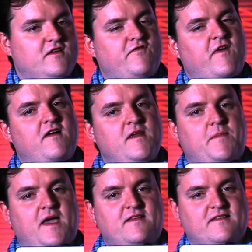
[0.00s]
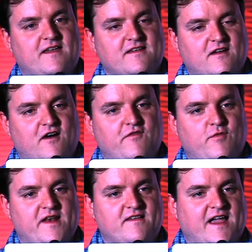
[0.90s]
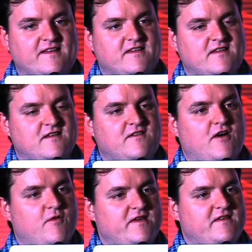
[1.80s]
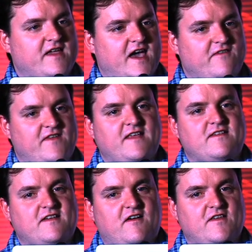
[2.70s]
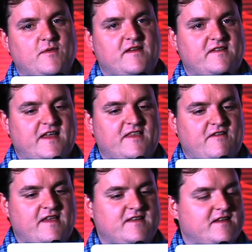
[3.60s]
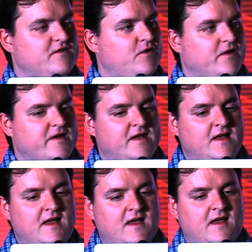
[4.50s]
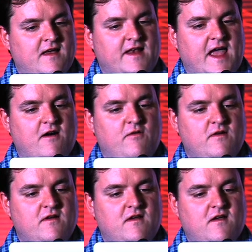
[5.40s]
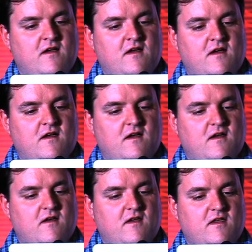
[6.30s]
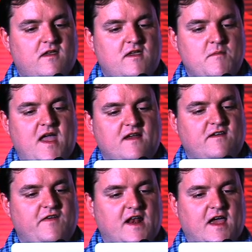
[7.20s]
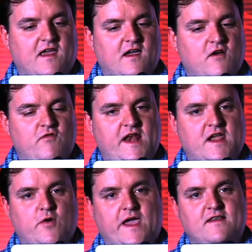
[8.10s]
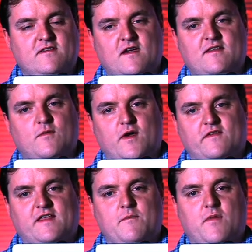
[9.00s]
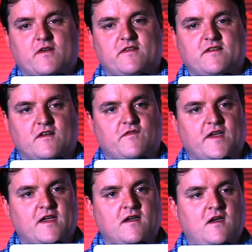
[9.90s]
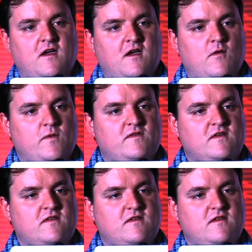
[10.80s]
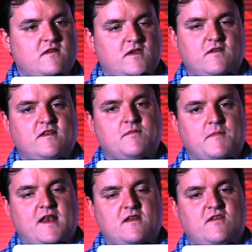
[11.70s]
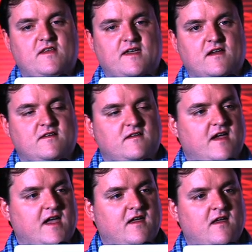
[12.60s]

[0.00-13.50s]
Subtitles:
of very basics of Windows access control, which is kind of necessary to understand the rest of this talk. Now, you may actually think like a really quick and dirty way of sandboxing something was just use this mandatory integrity check,